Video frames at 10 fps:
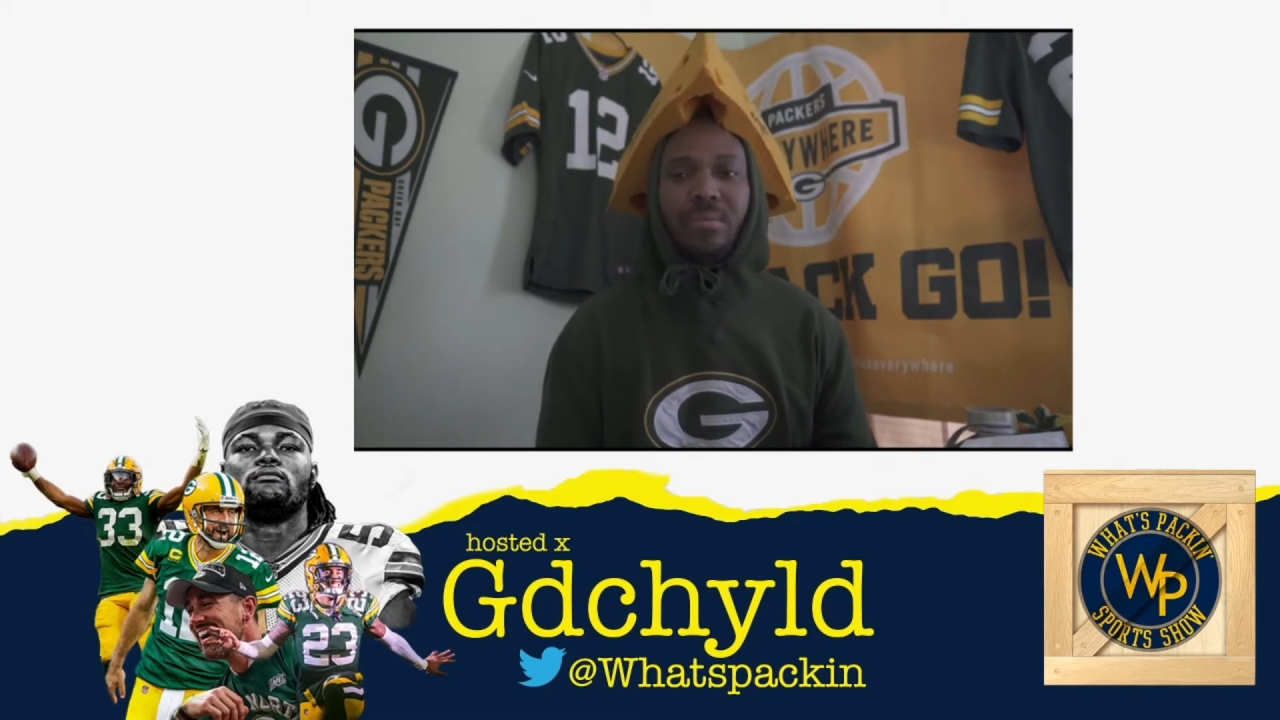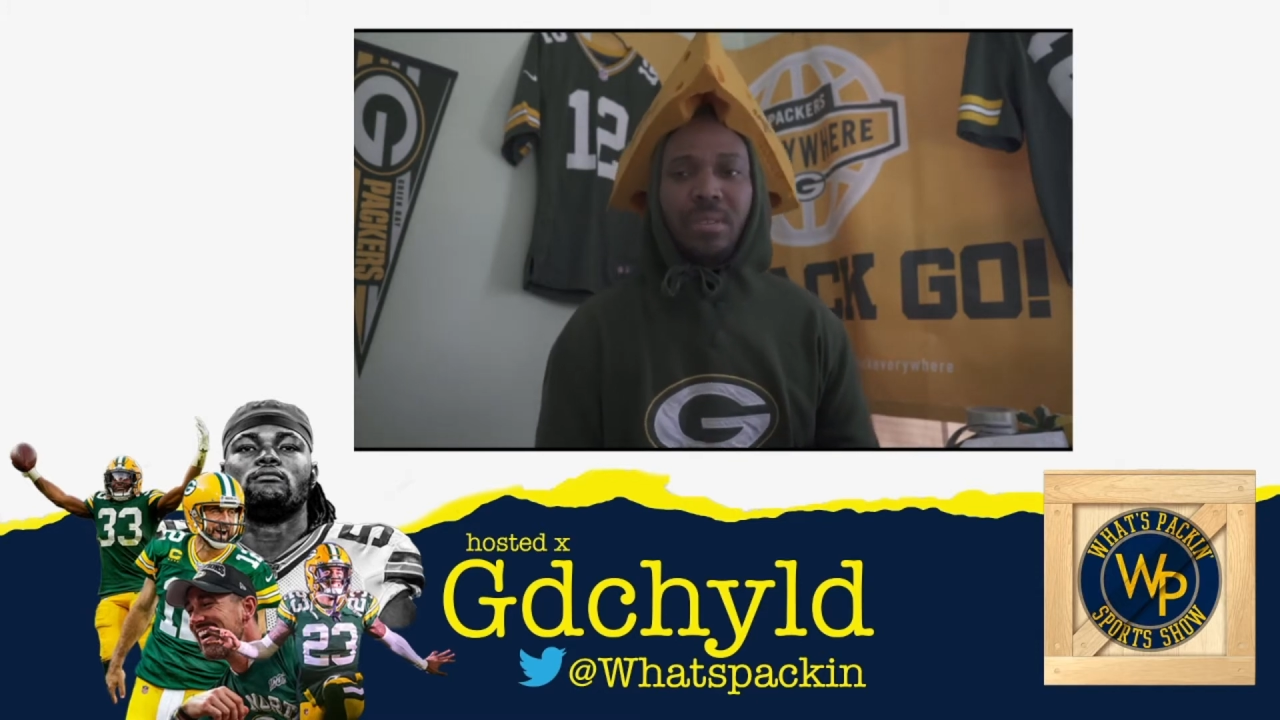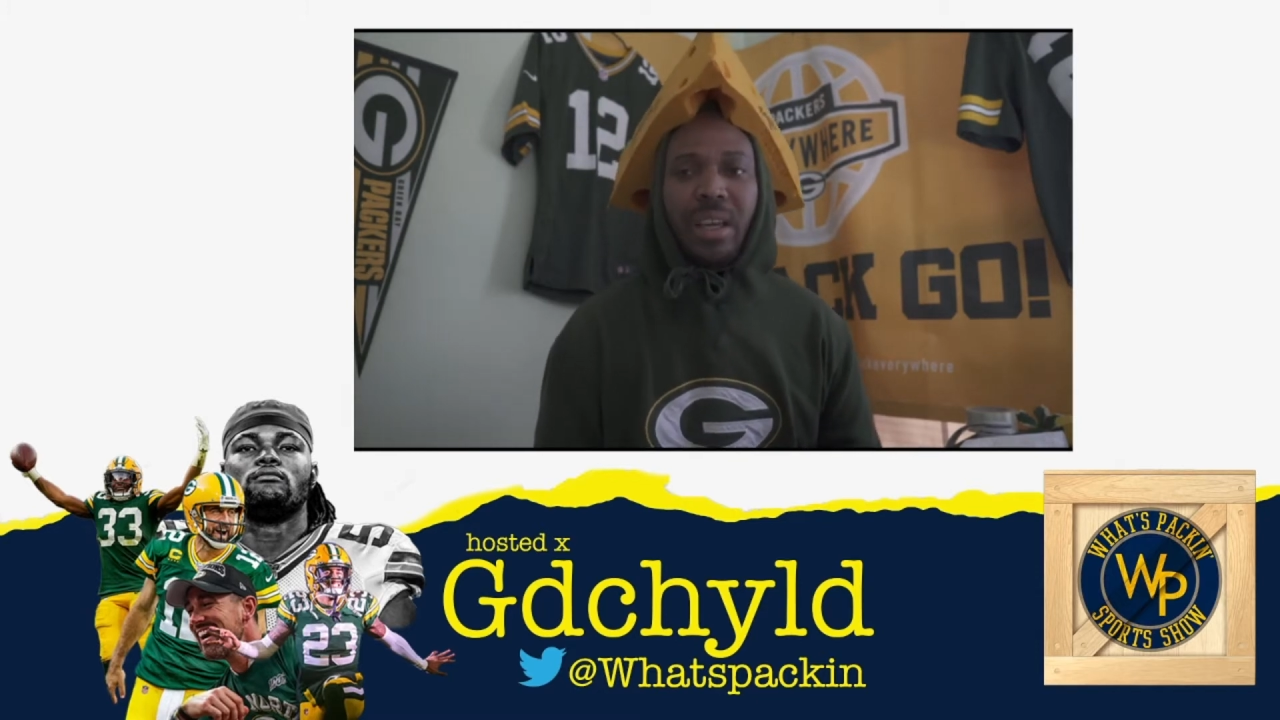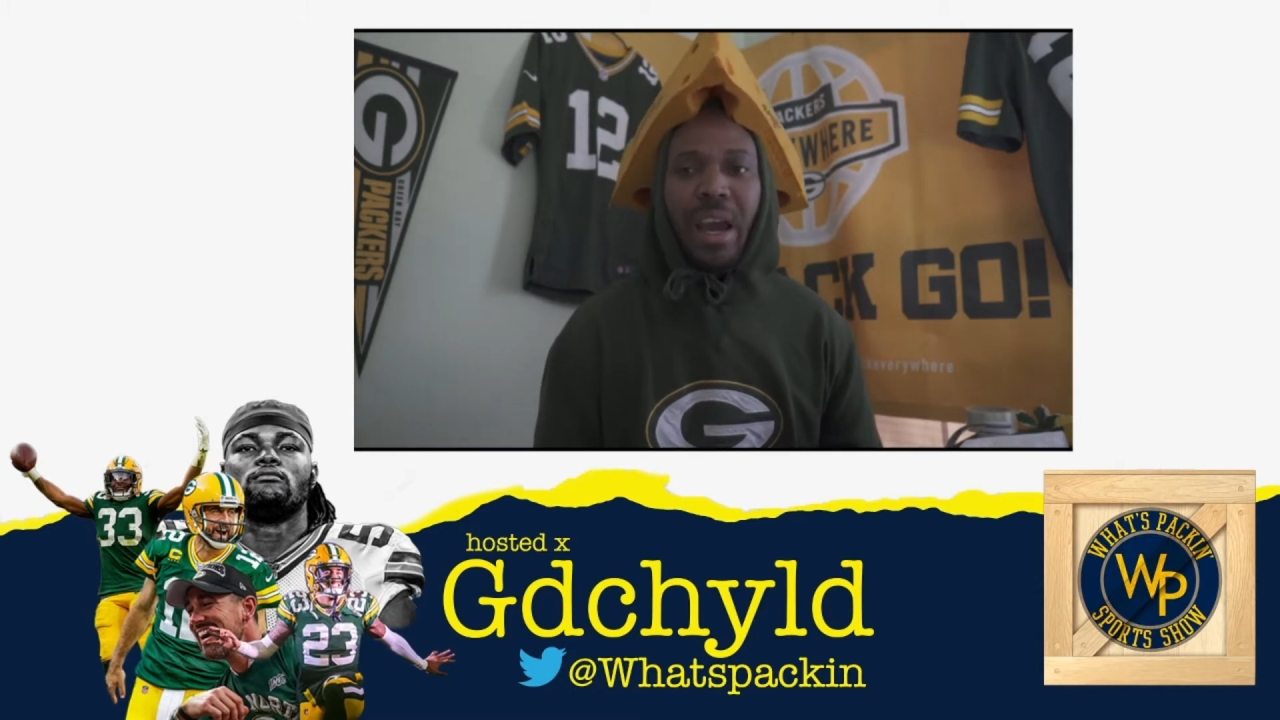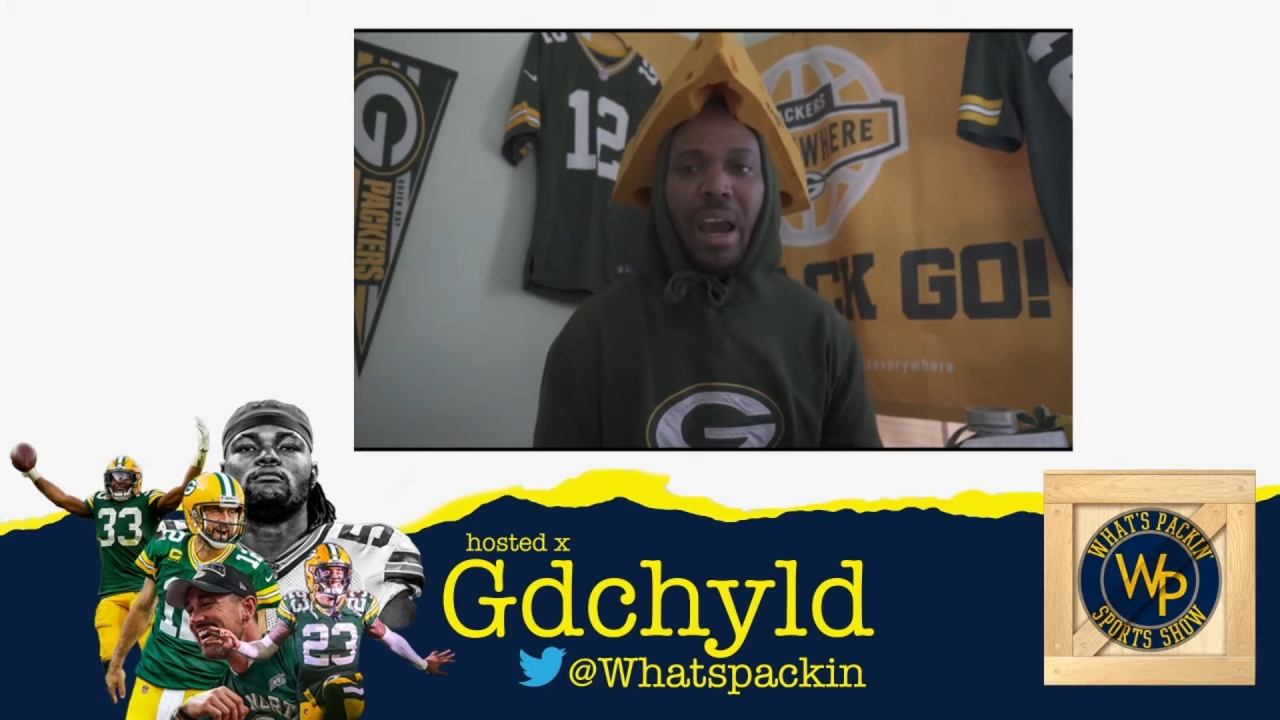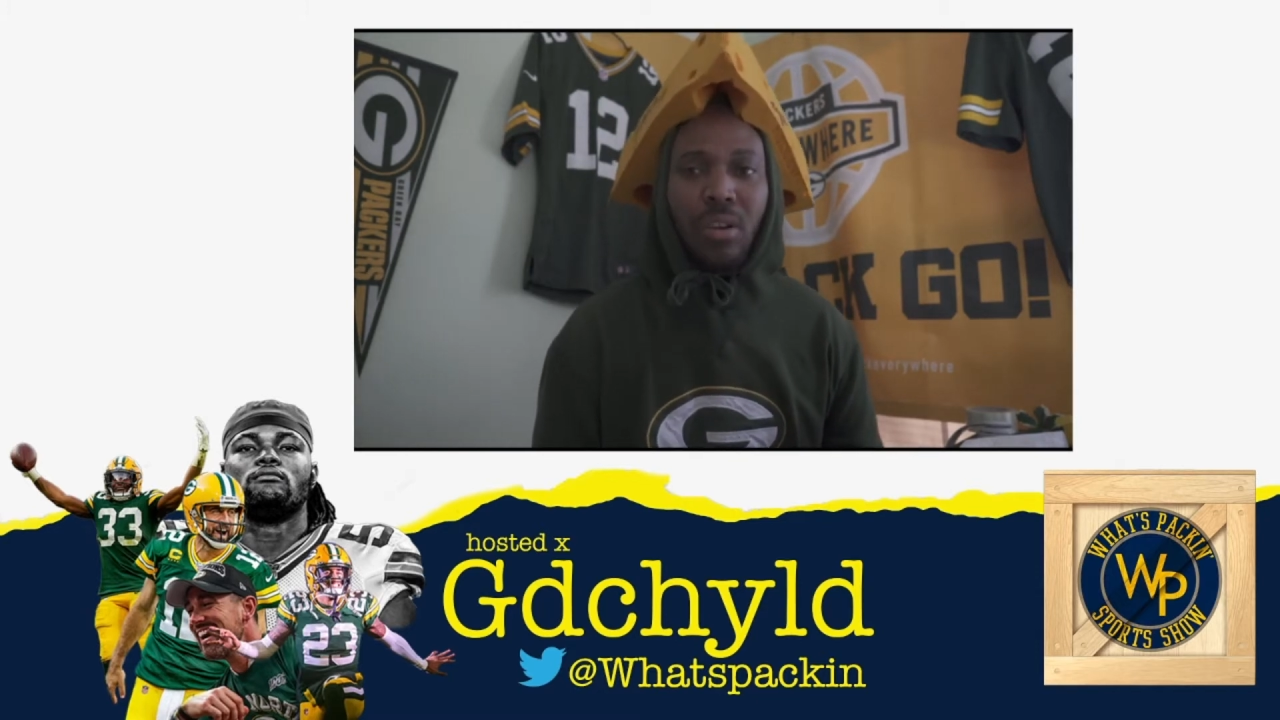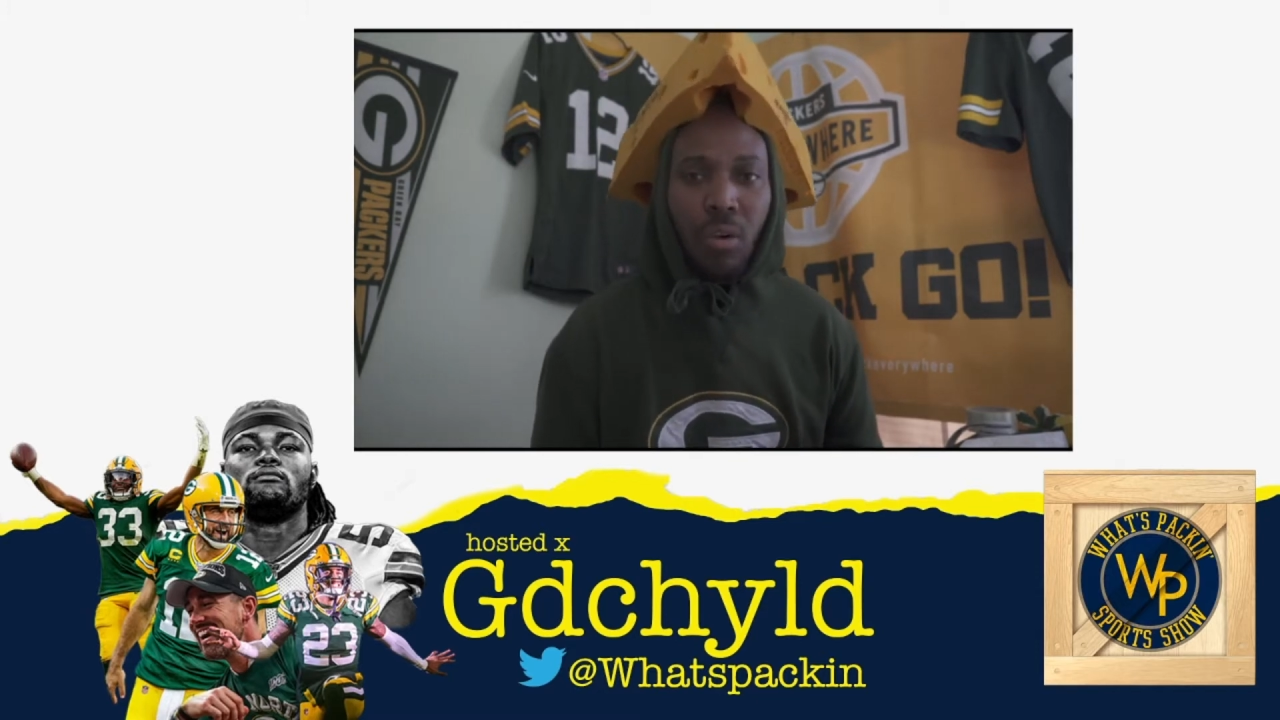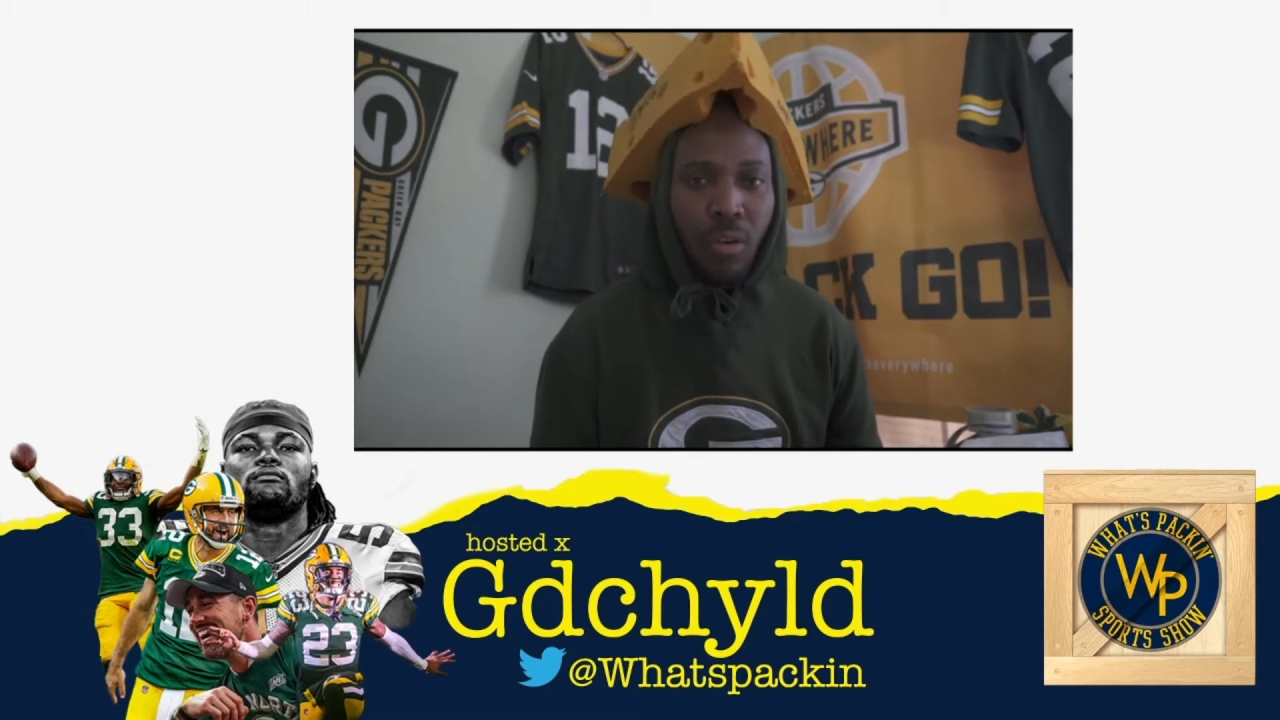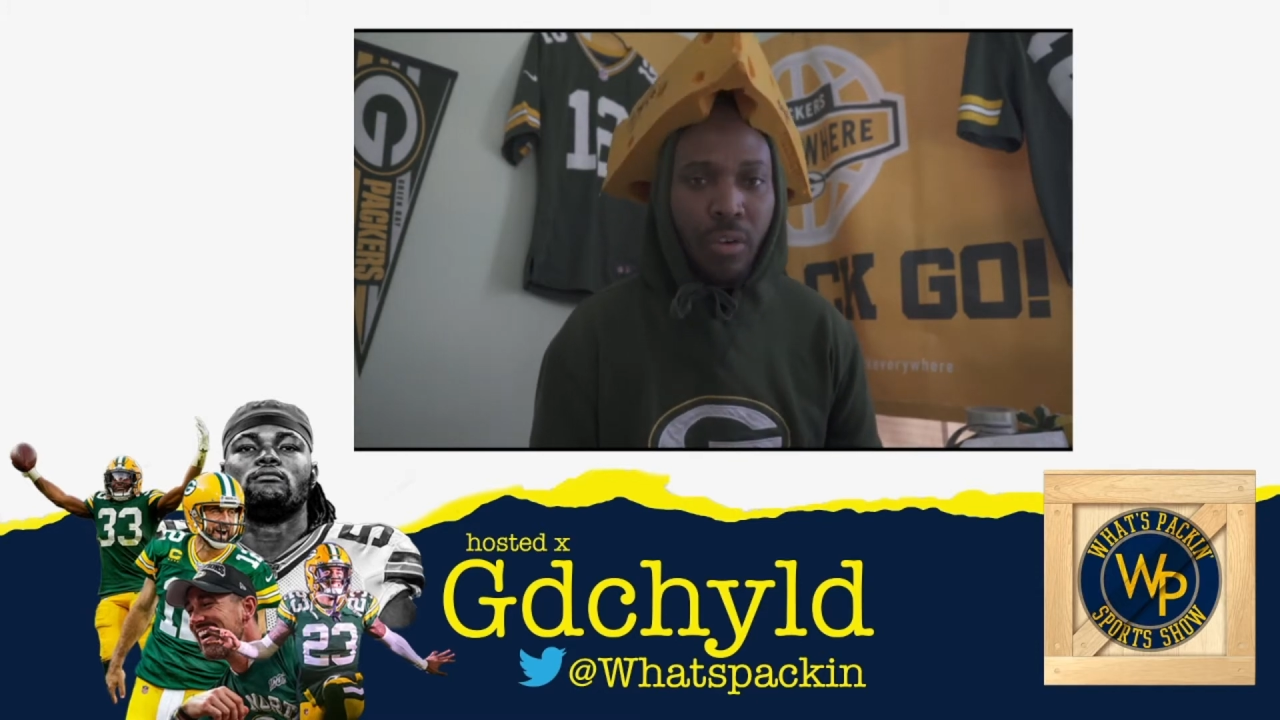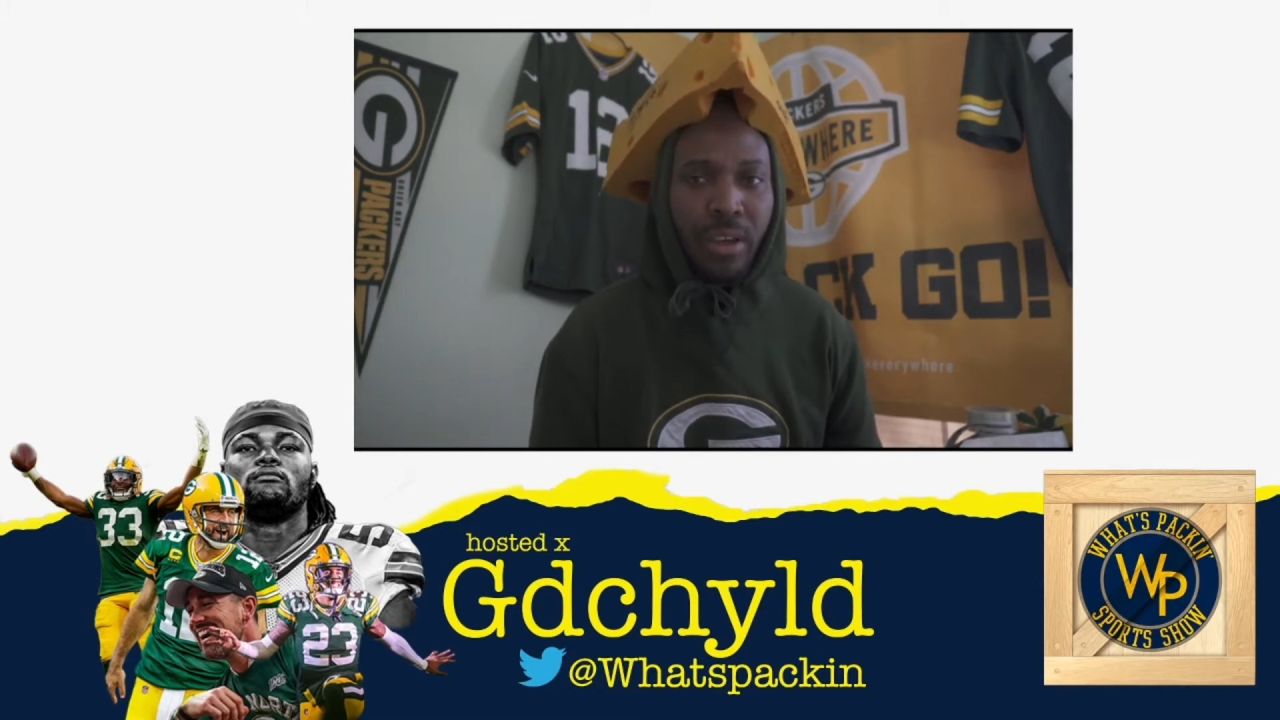
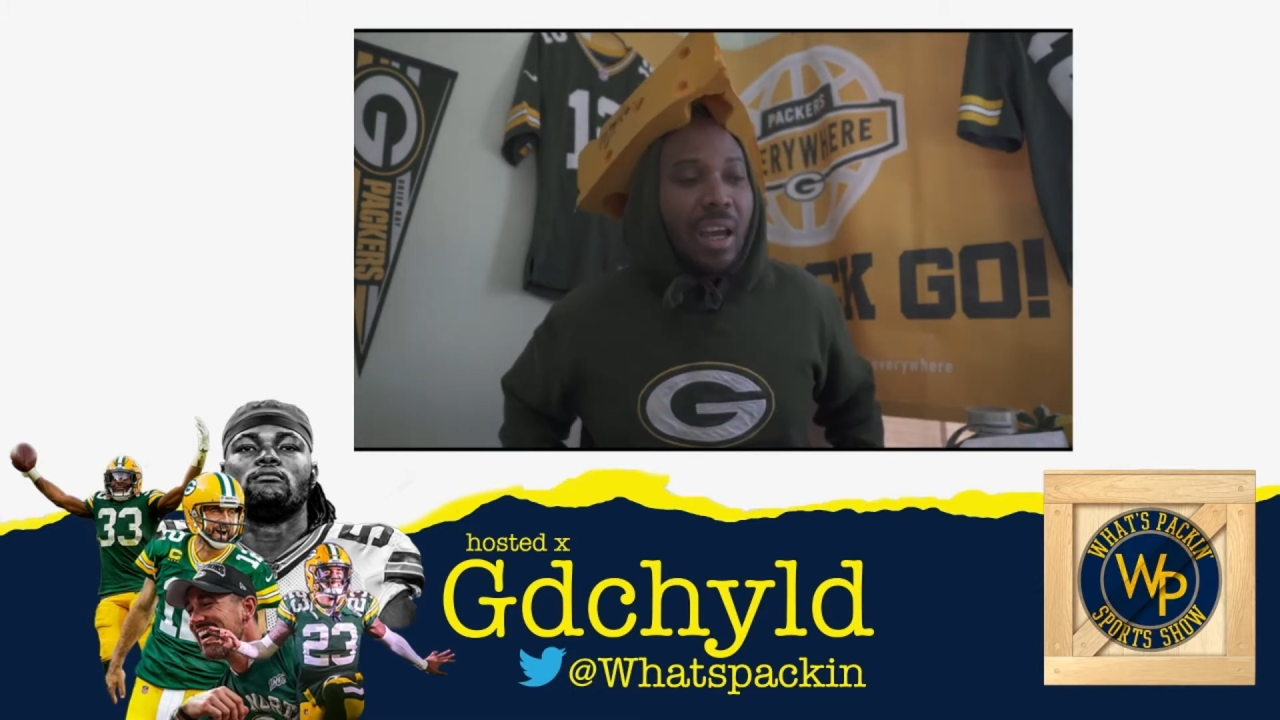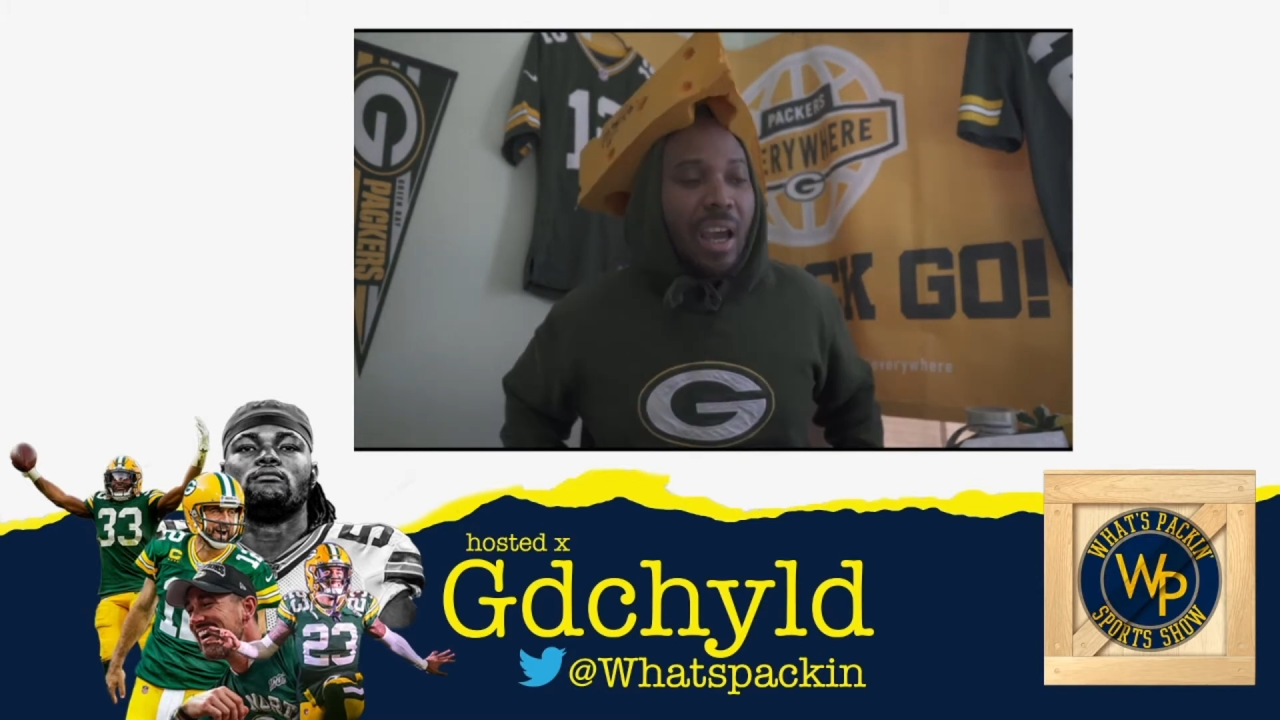category.